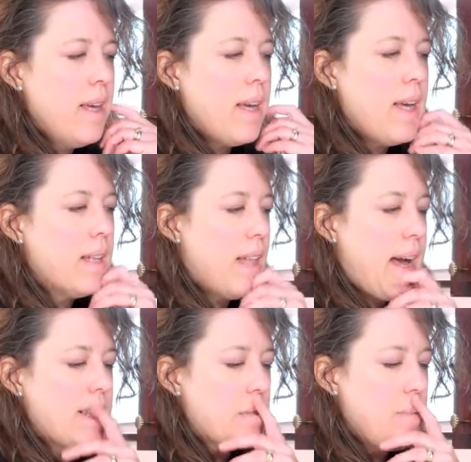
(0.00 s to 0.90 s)
it
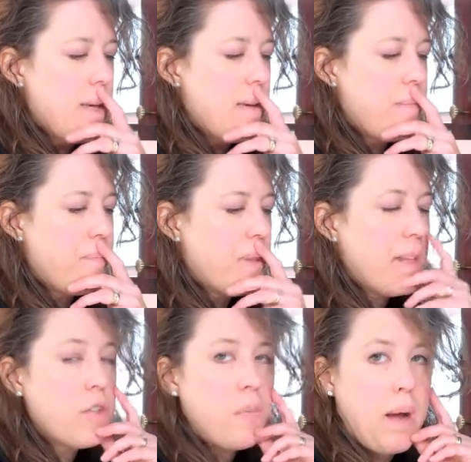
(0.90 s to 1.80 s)
lasts me.
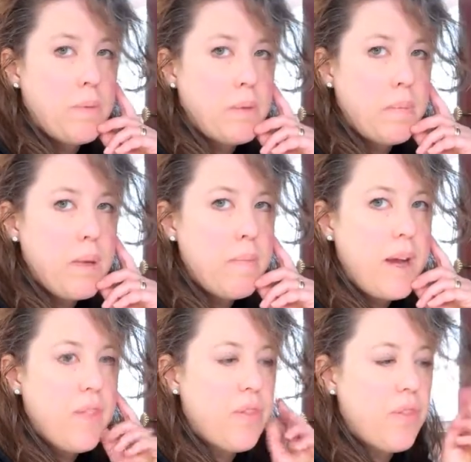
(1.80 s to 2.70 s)
This will probably be
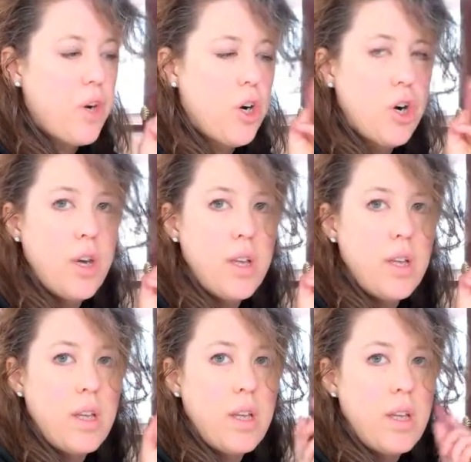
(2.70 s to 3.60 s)
my 3rd
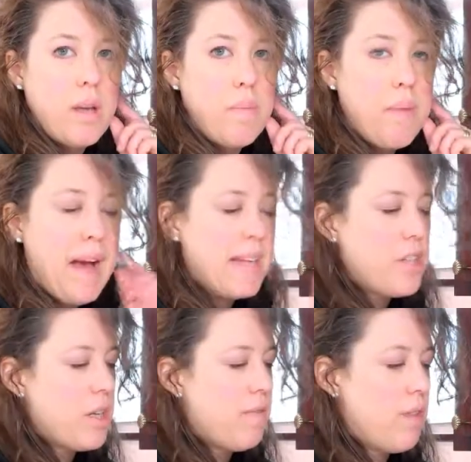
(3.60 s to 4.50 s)

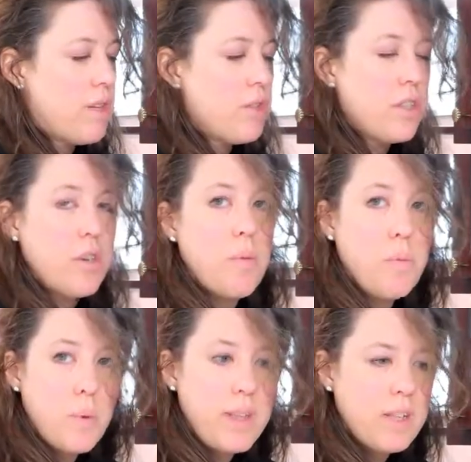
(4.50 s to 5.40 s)
batch of laundry
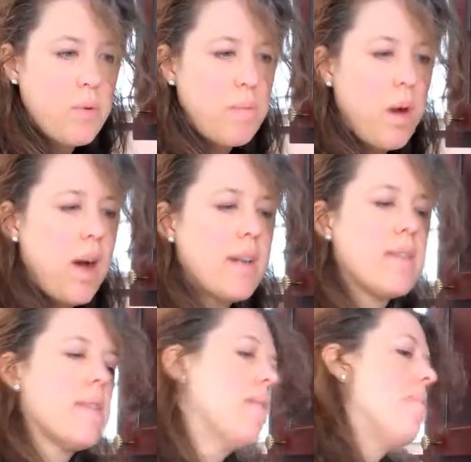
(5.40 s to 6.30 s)
soap with this one
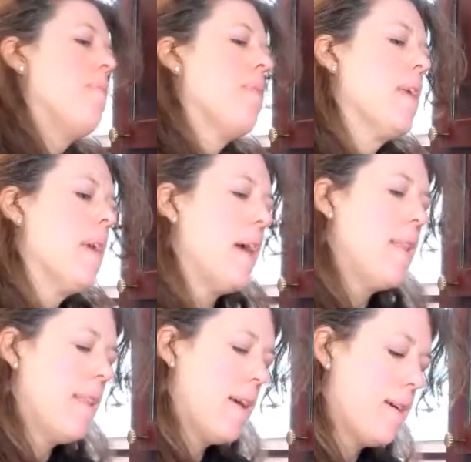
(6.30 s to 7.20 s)
box.
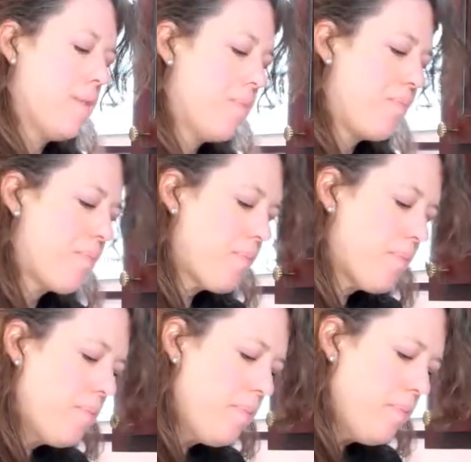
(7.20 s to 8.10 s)
And then
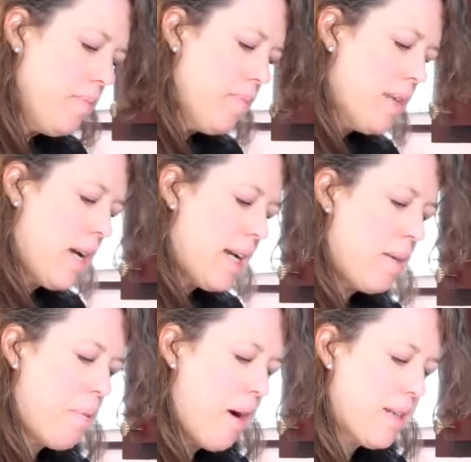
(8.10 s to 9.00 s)
I
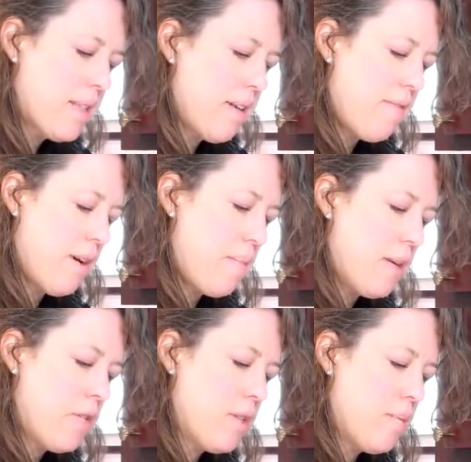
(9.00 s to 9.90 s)
get a box of, I
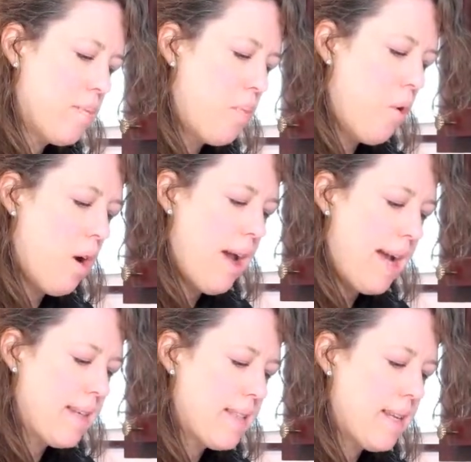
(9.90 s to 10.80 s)
use some
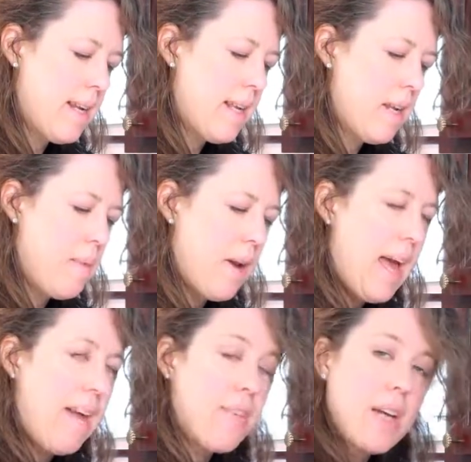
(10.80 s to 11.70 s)
borax, and I need about
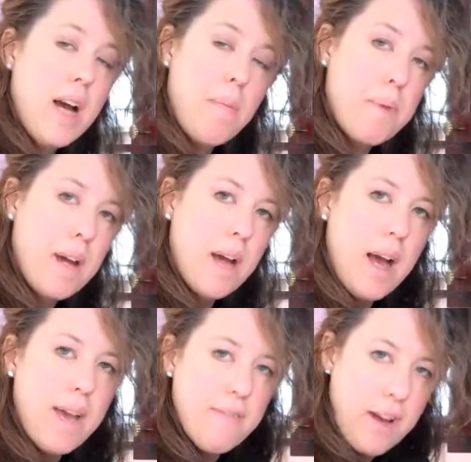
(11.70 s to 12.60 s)
½ a cup, but
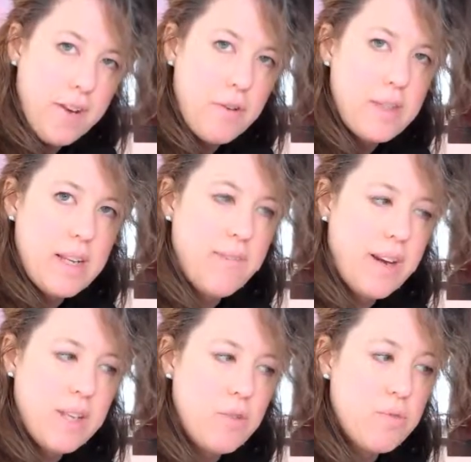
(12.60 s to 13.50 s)
I noticed that if
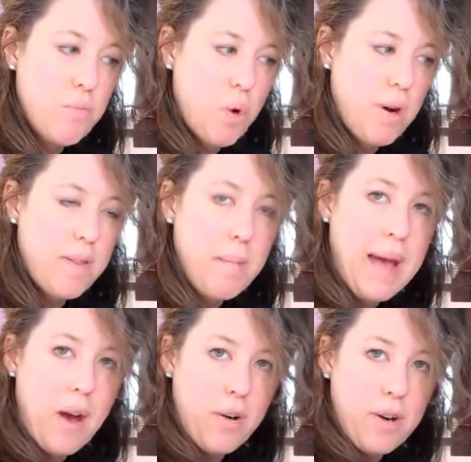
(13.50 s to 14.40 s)
I use more of the
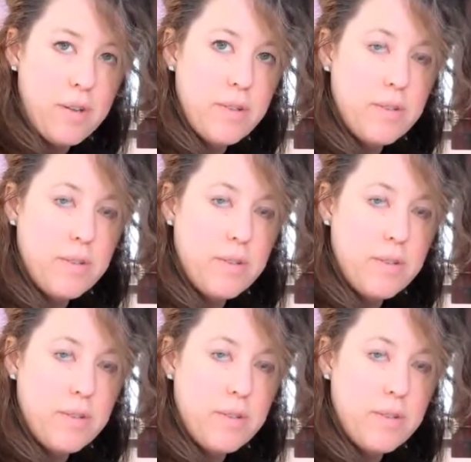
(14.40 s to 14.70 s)
powder